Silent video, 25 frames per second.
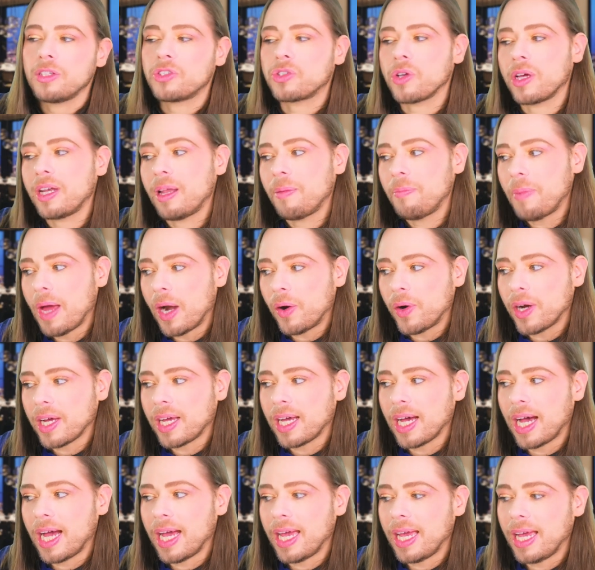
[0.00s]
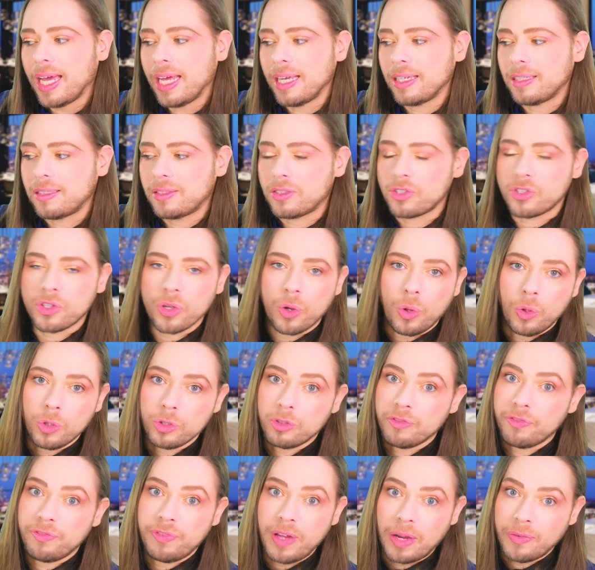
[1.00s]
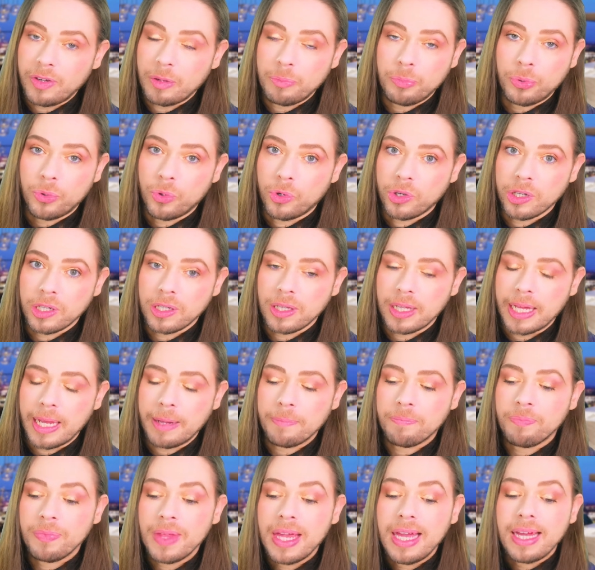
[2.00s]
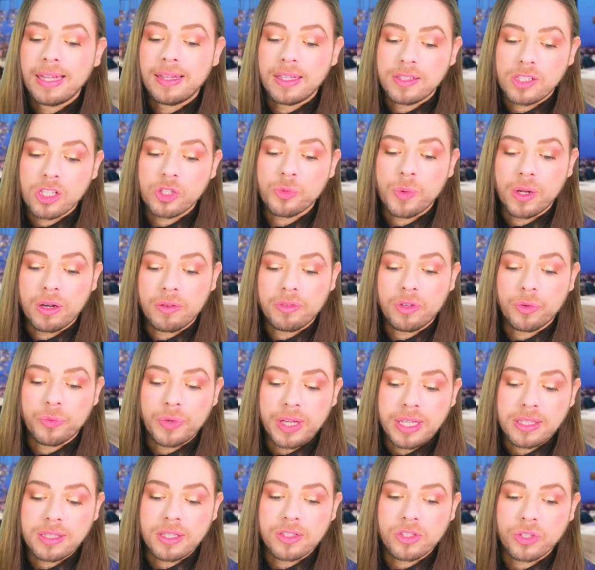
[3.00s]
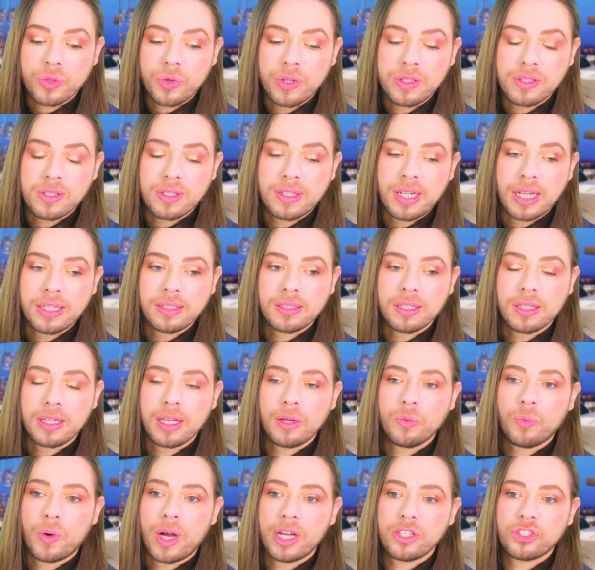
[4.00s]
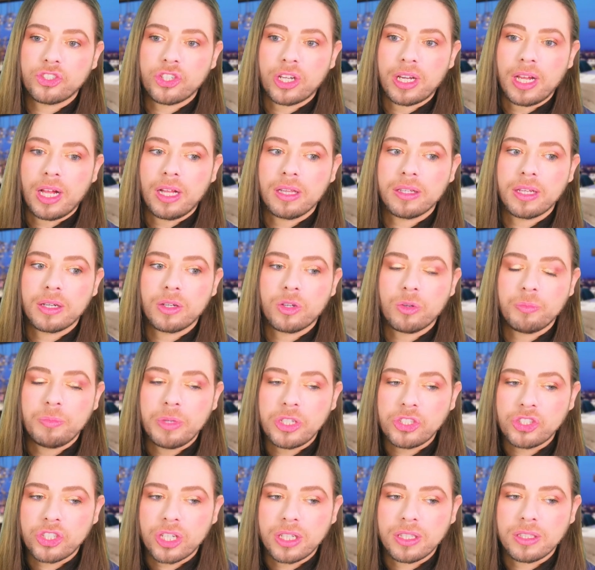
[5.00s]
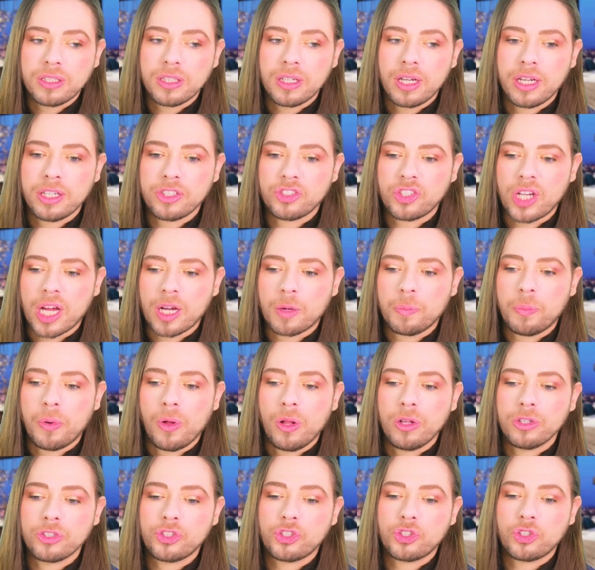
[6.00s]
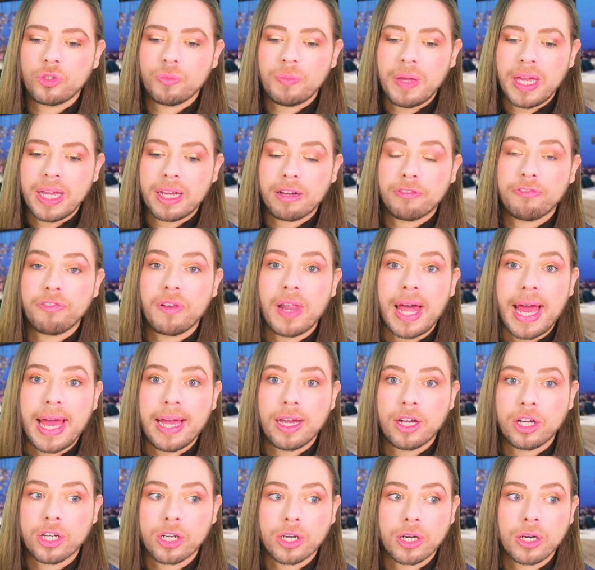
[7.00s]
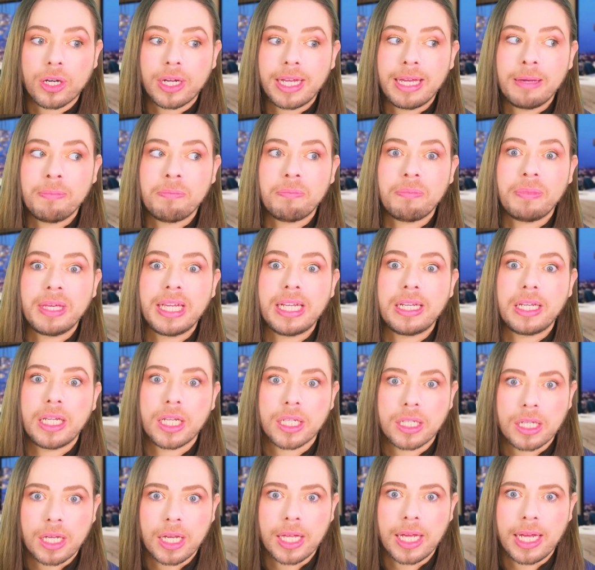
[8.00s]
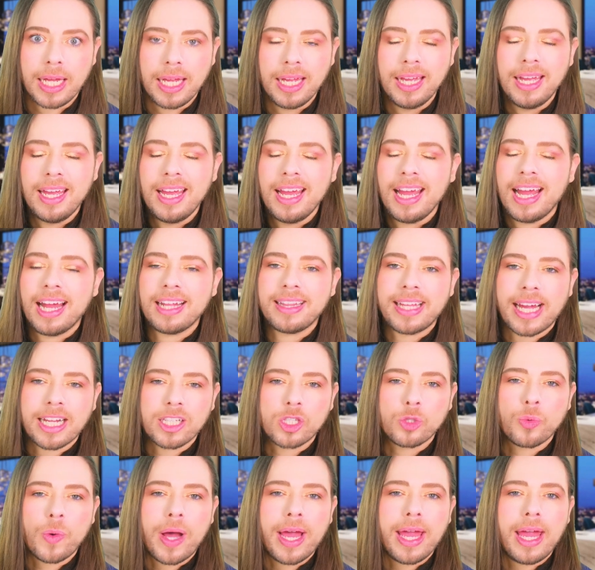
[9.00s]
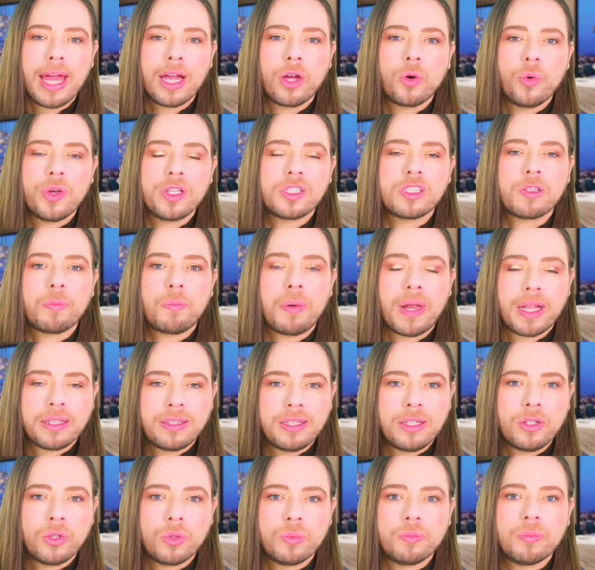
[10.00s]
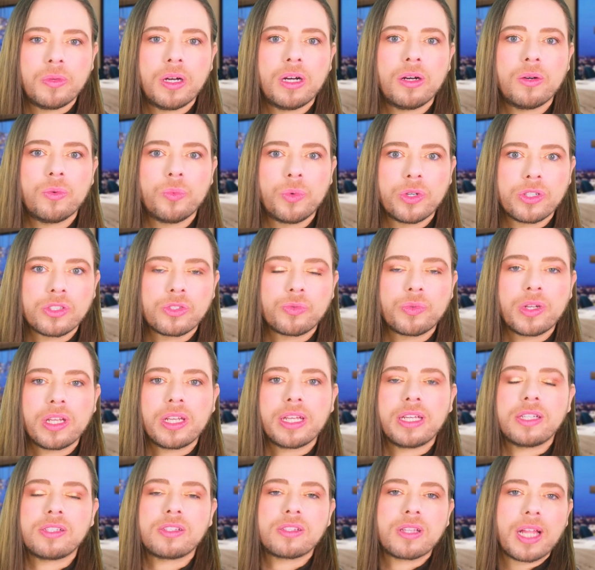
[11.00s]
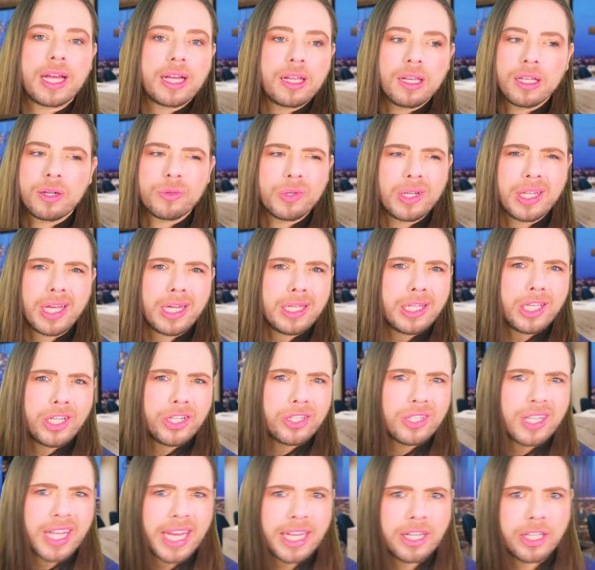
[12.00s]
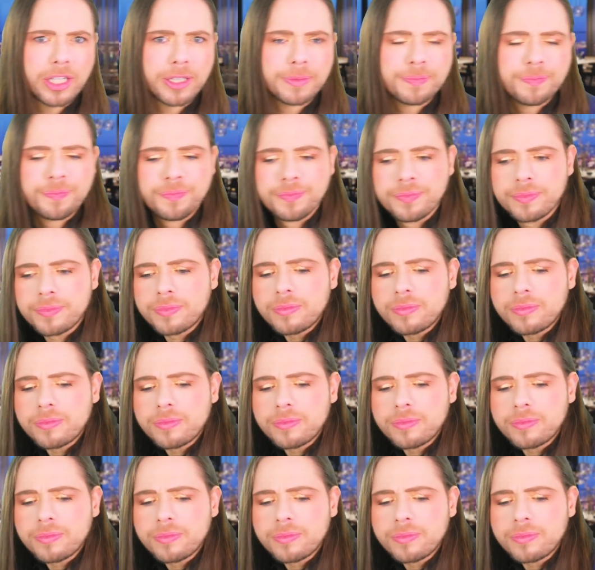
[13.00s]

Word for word: So in America, it sold very poorly. This is one of the reasons, coincidentally, why Chanel then commissioned uh, Jacques Polge to make a flanker immediately. And that's why Egoist Platinum was released like literally a year later.